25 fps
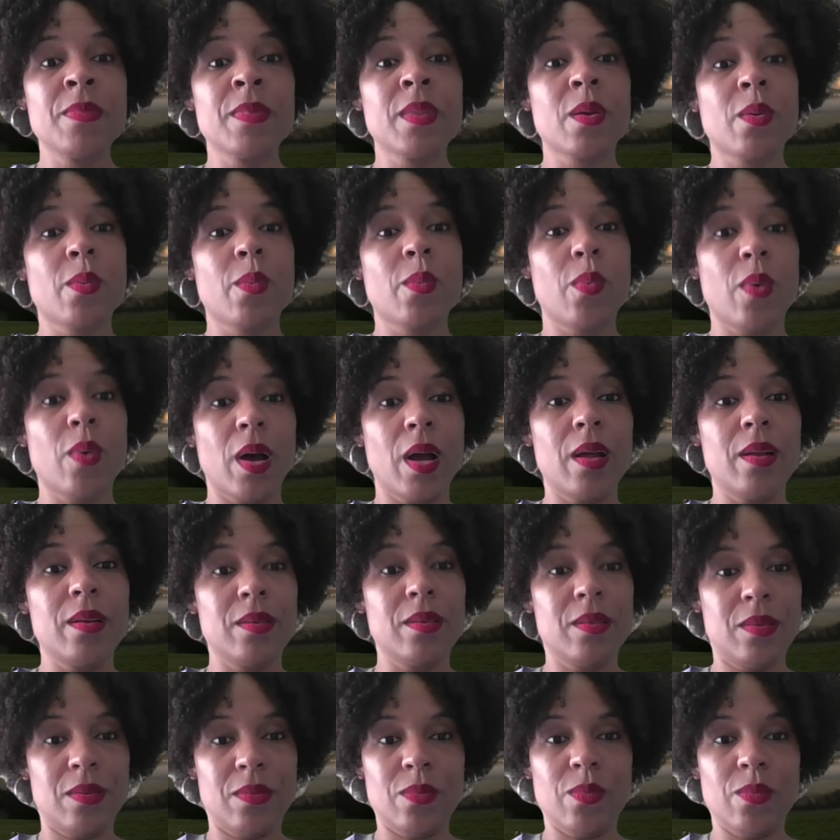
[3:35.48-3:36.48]

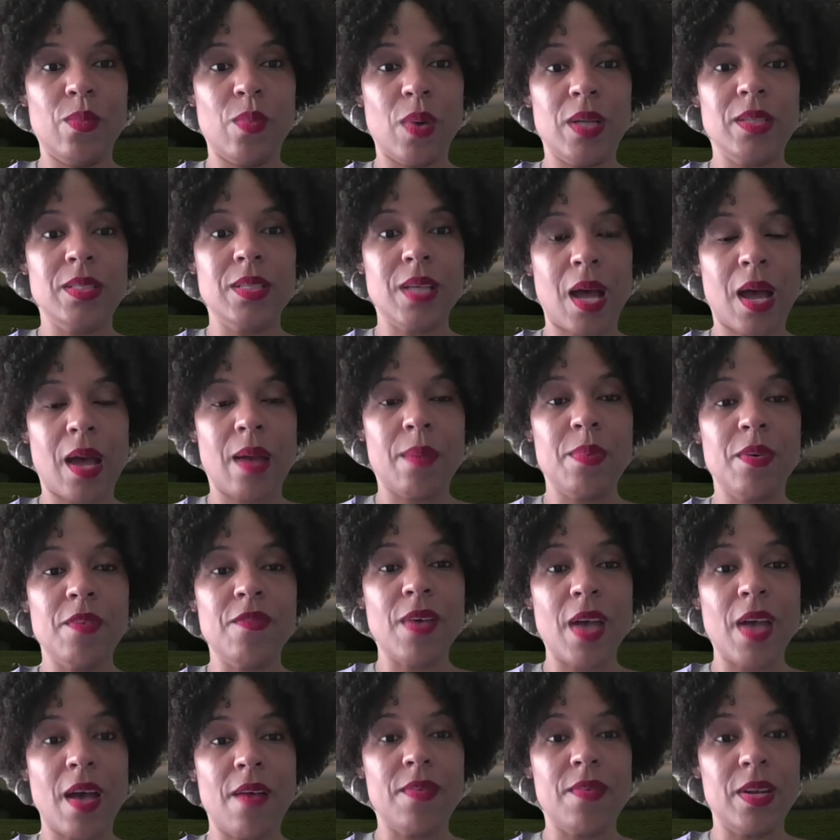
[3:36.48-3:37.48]
what type of
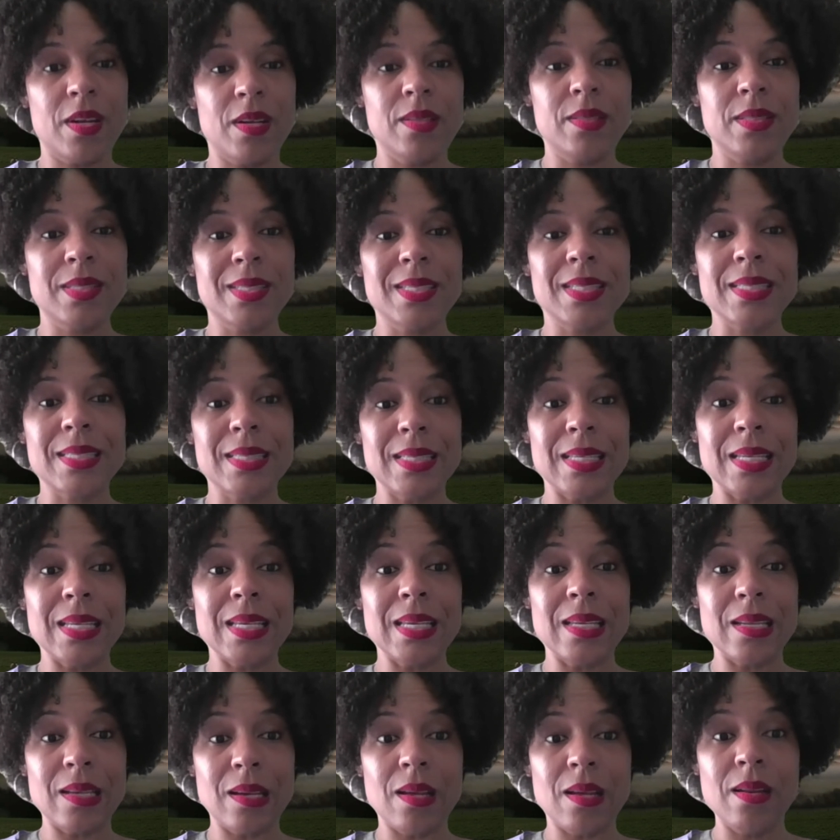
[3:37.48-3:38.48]
evidence is
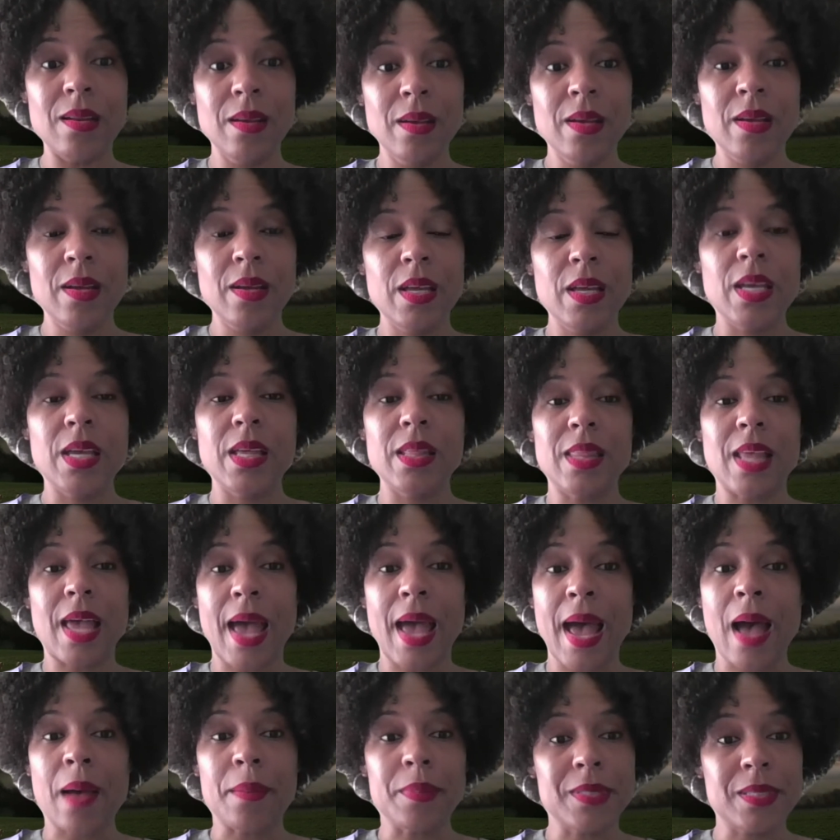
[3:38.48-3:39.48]
needed in the
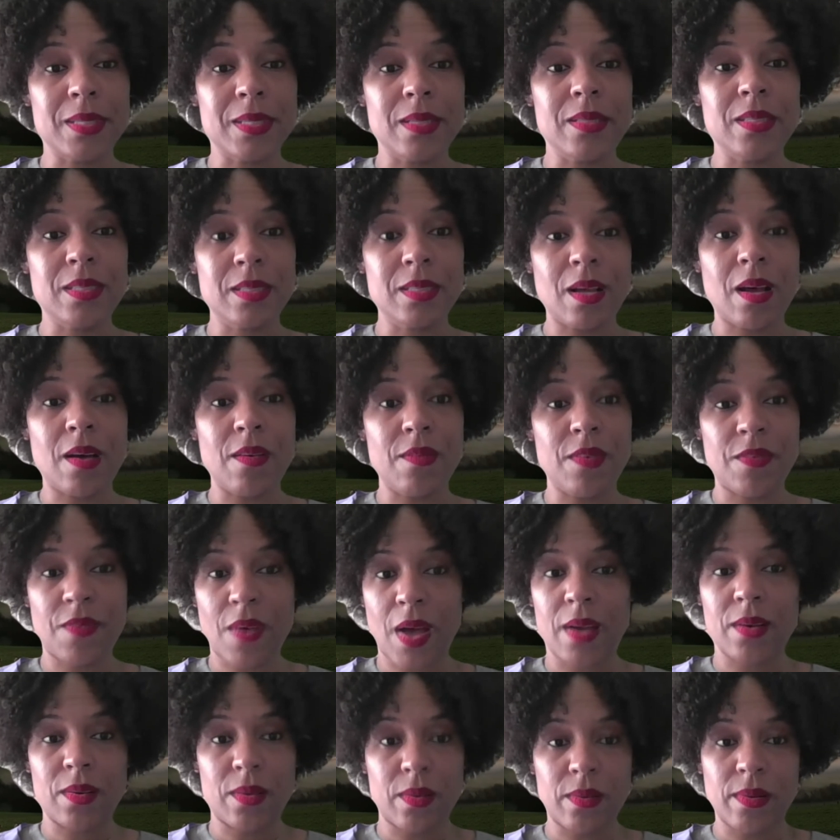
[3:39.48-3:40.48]
absence of a
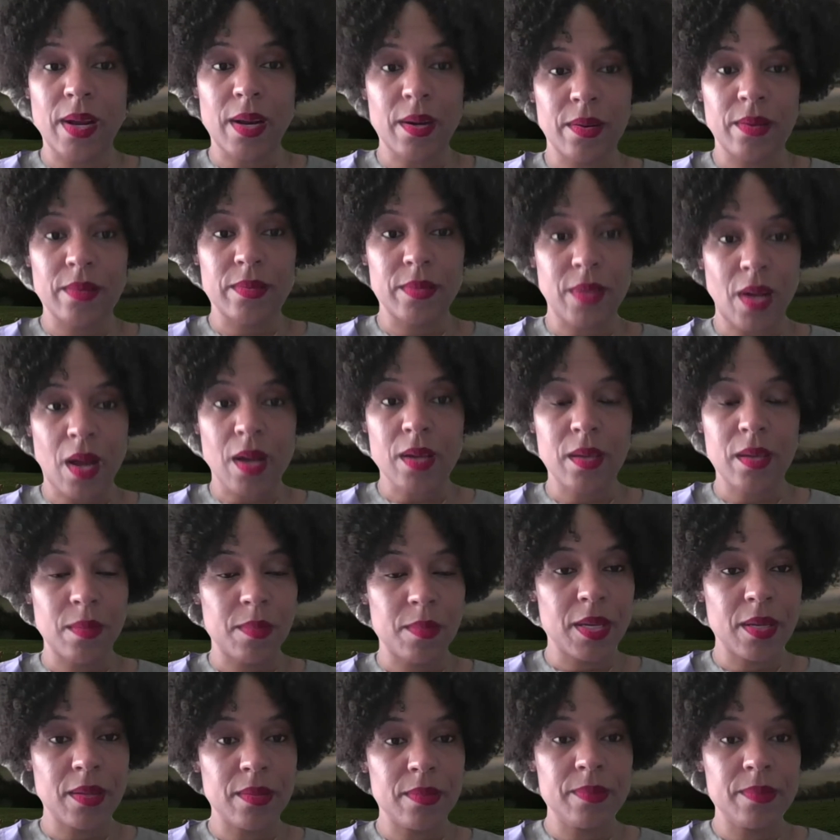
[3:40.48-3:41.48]
vital record
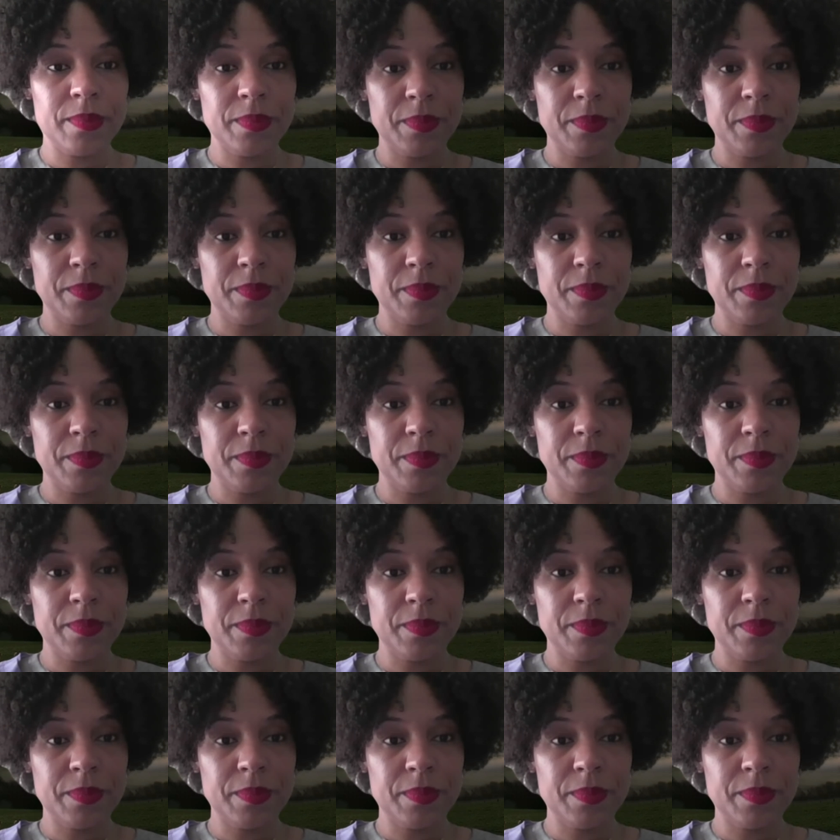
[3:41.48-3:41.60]
document.